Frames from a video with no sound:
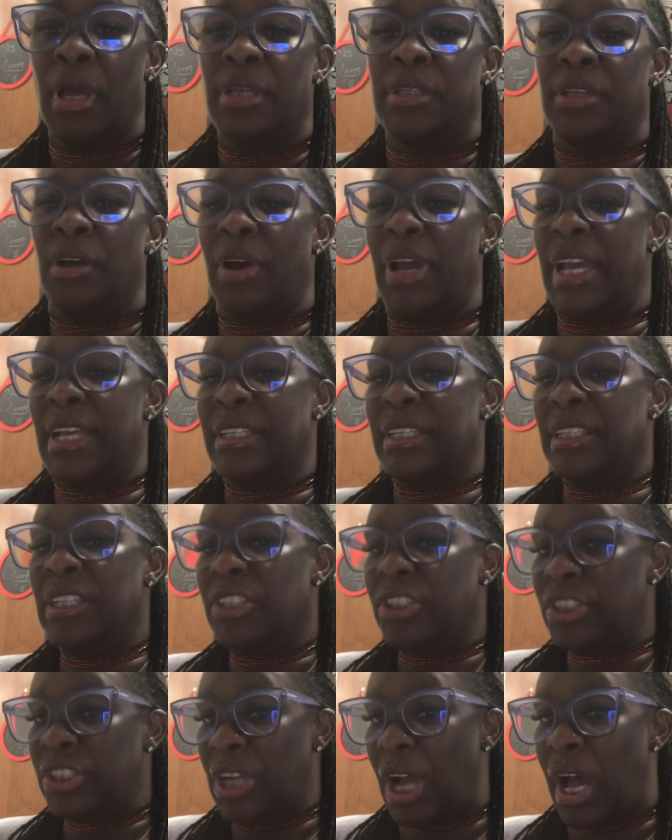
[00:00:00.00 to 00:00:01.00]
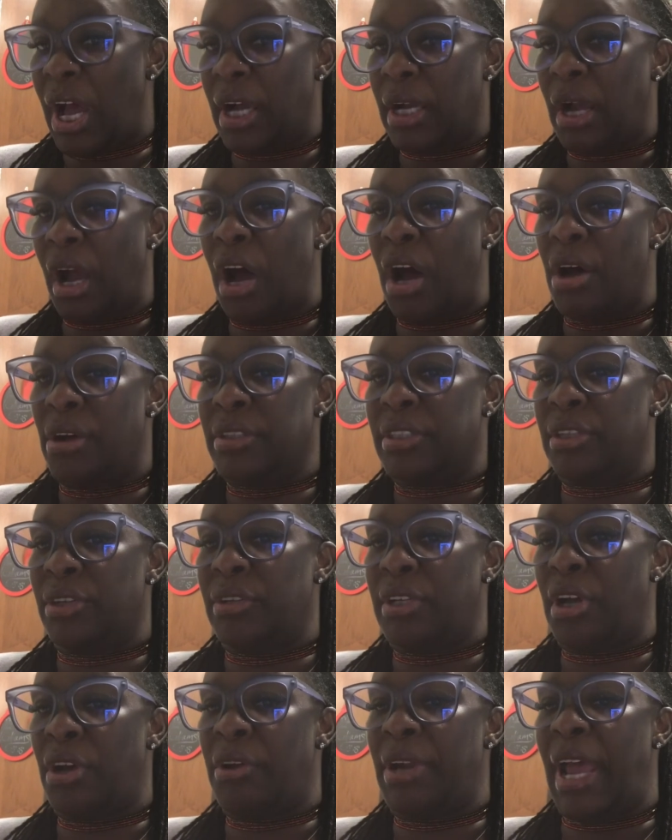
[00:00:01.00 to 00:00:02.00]
So insulin shock, also
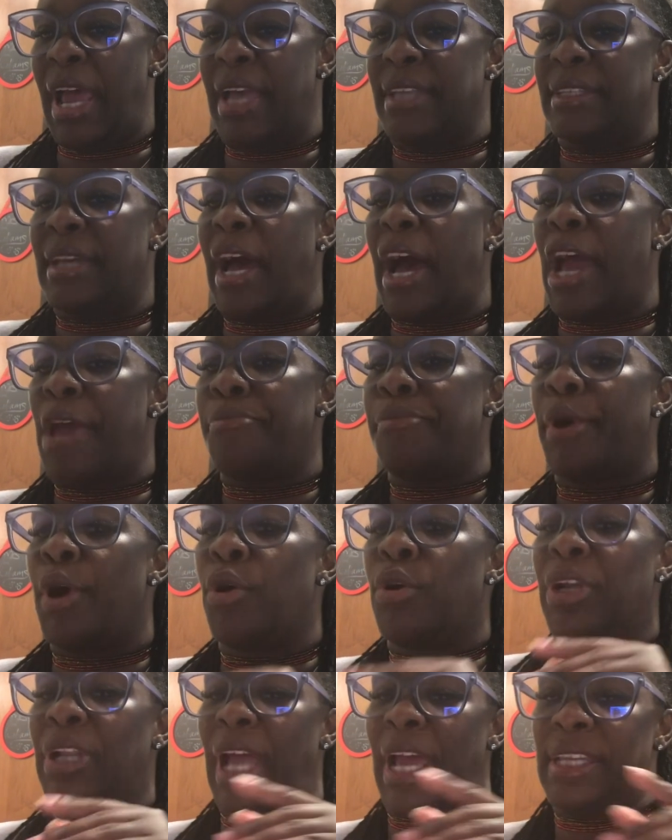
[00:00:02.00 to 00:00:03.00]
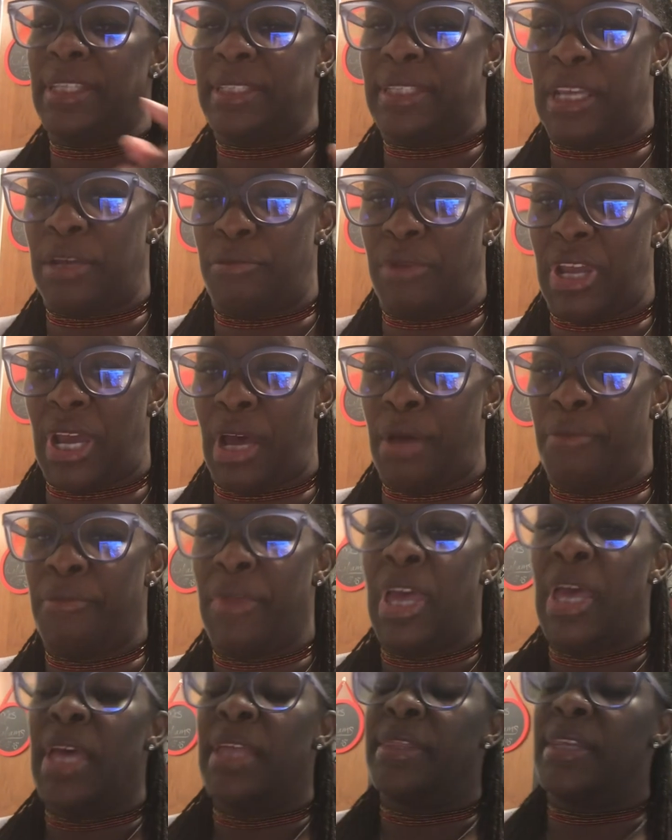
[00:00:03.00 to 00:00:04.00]
known as hypoglycemia,
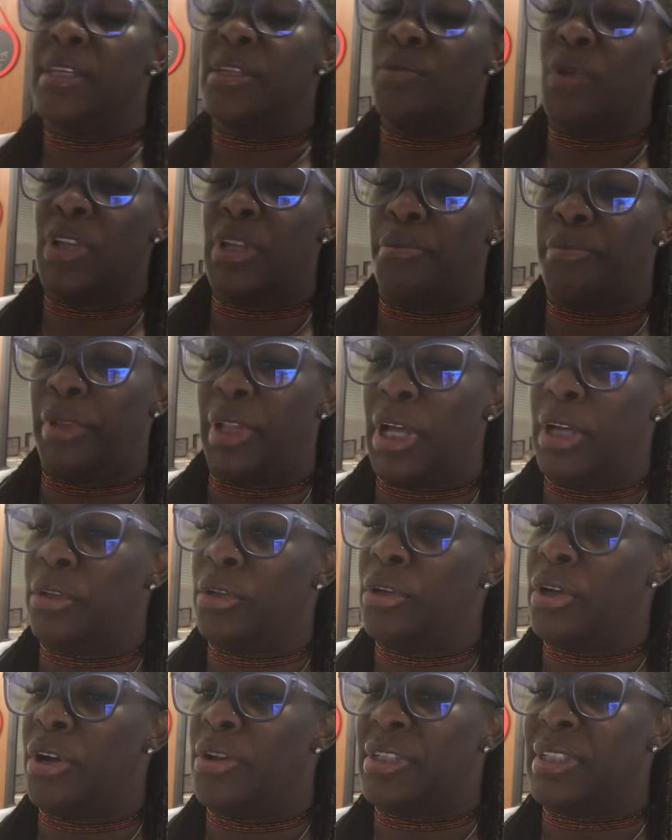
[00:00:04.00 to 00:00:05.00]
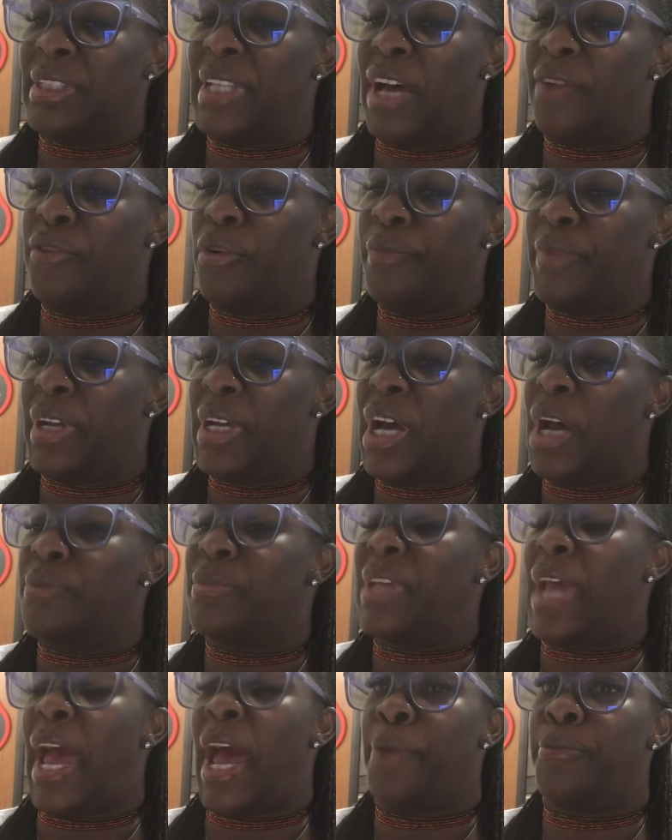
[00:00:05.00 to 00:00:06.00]
this is where the blood glucose level
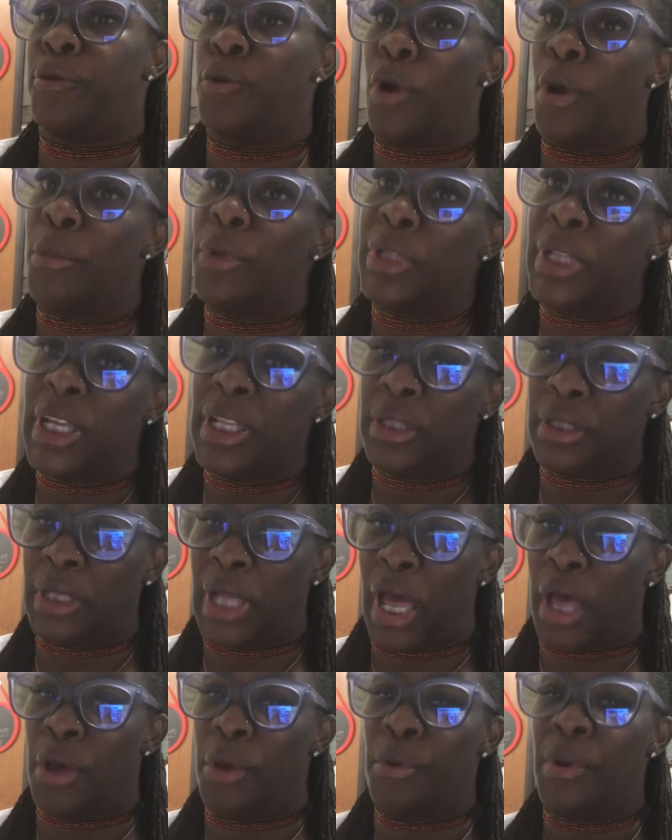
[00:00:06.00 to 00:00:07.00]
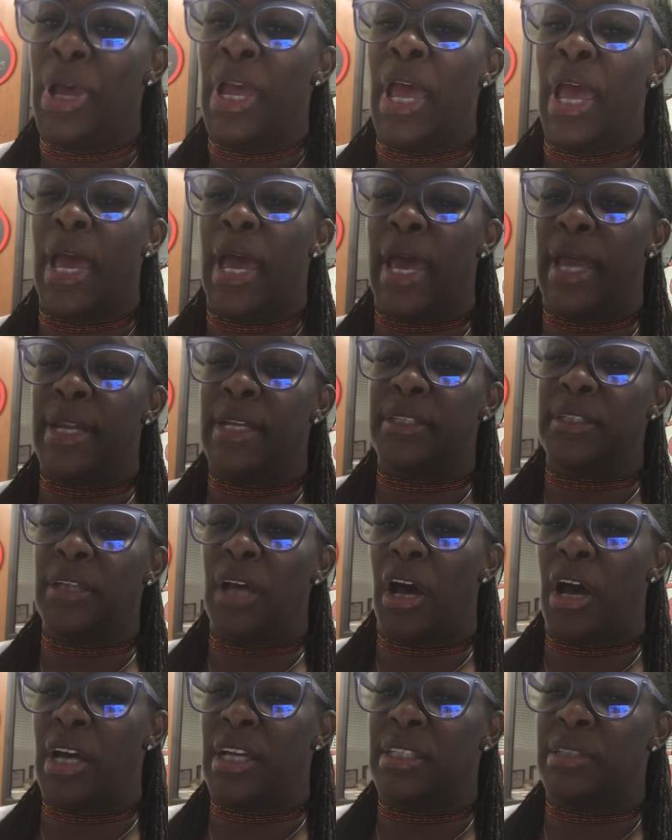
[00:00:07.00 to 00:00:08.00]
becomes abnormally low and it's
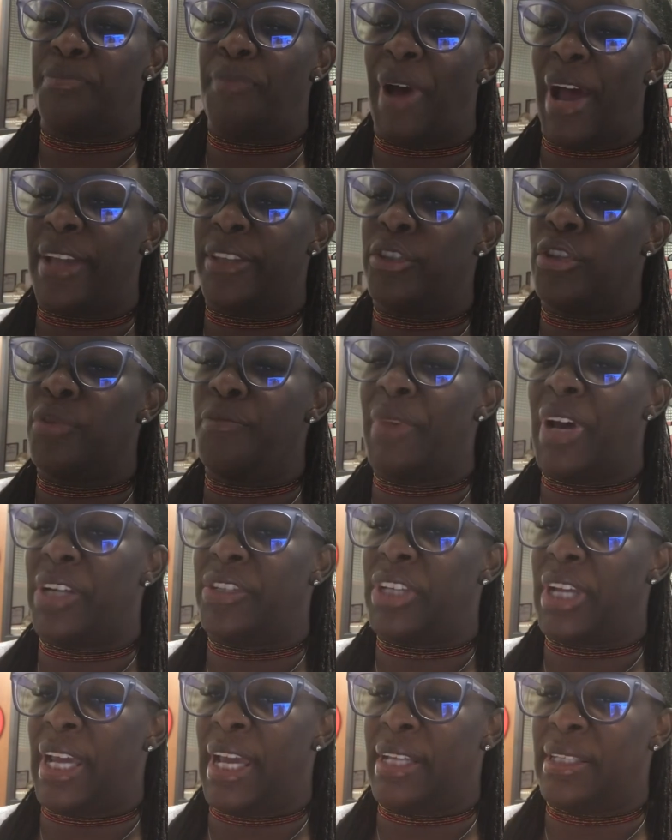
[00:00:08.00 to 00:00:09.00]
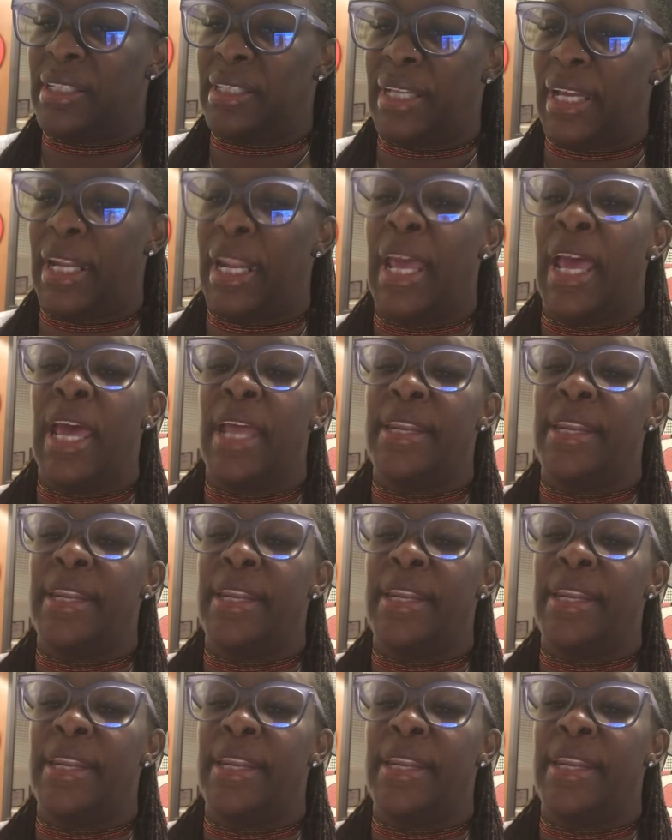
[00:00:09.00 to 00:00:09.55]
caused by too much insulin.